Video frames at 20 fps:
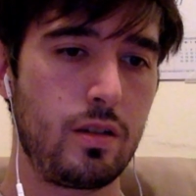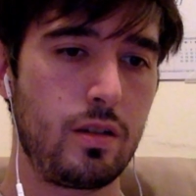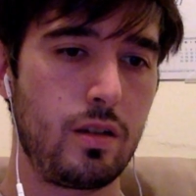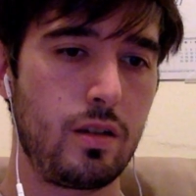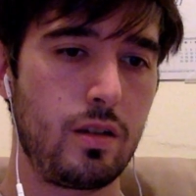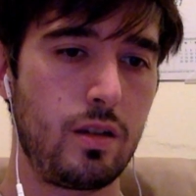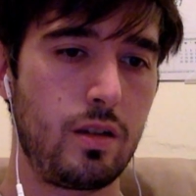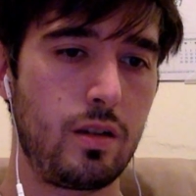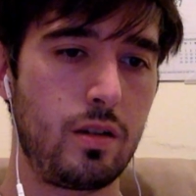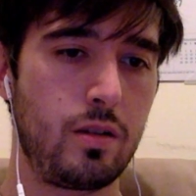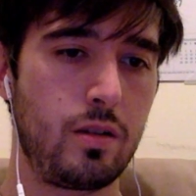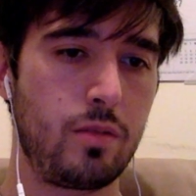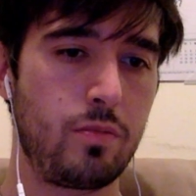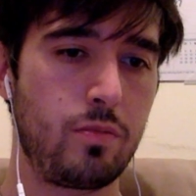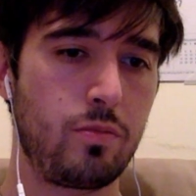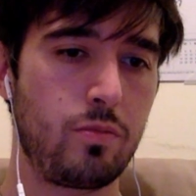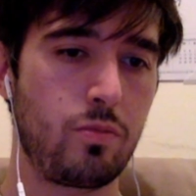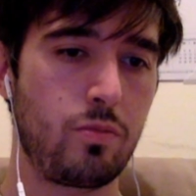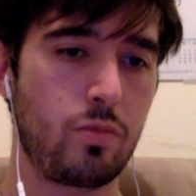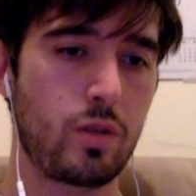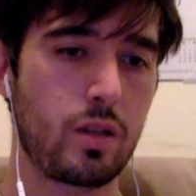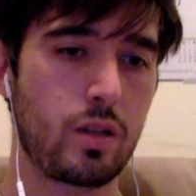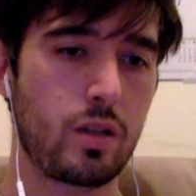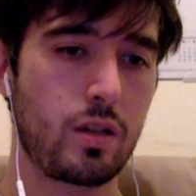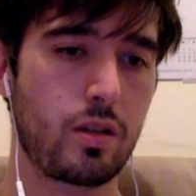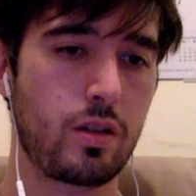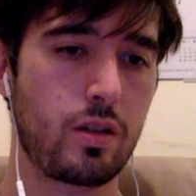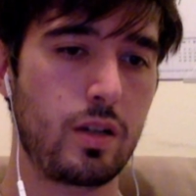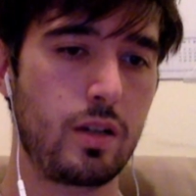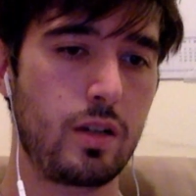We're going to
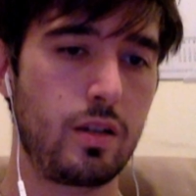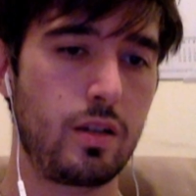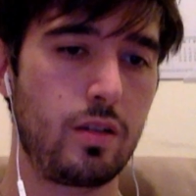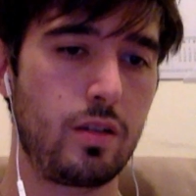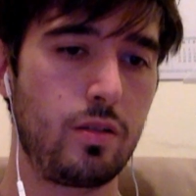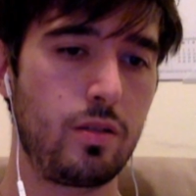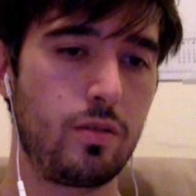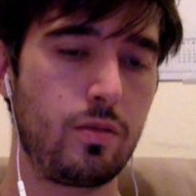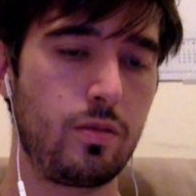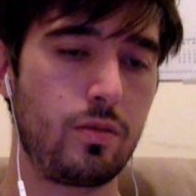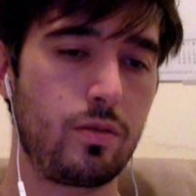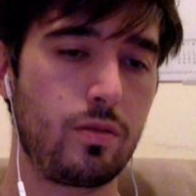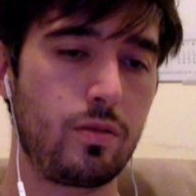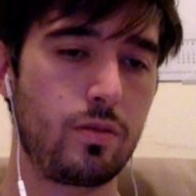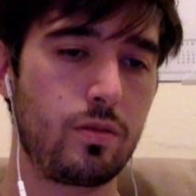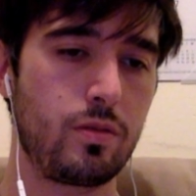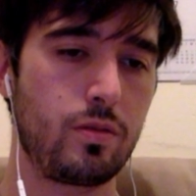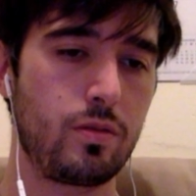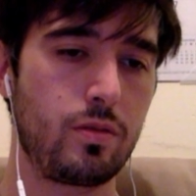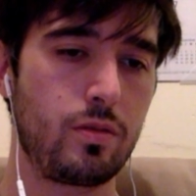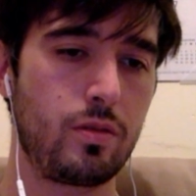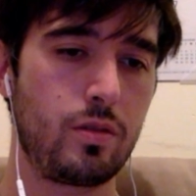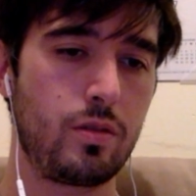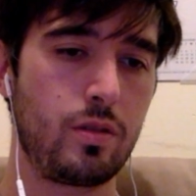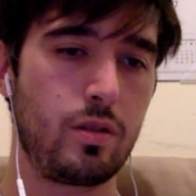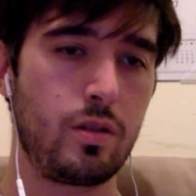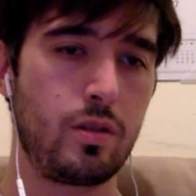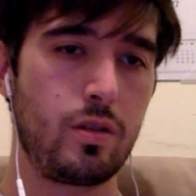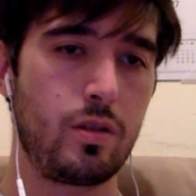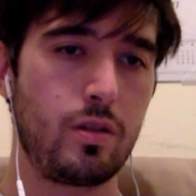create a new
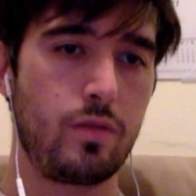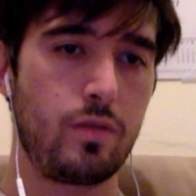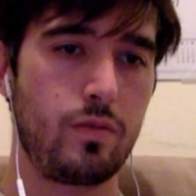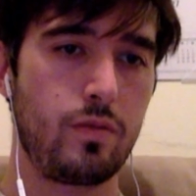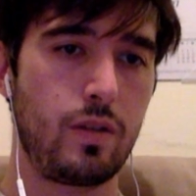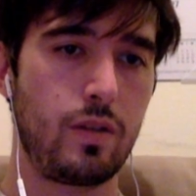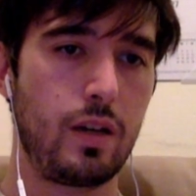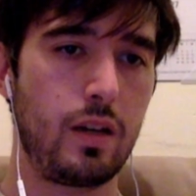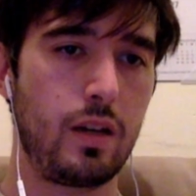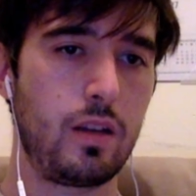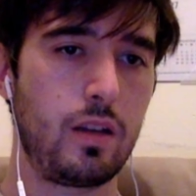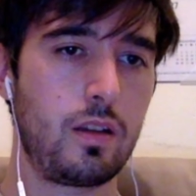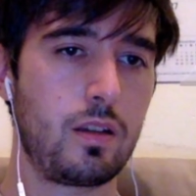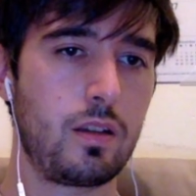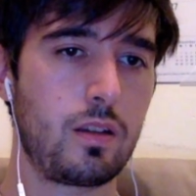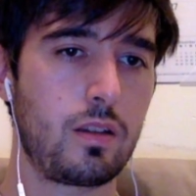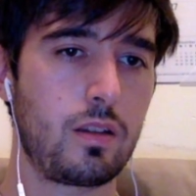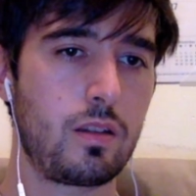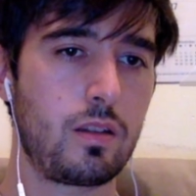file.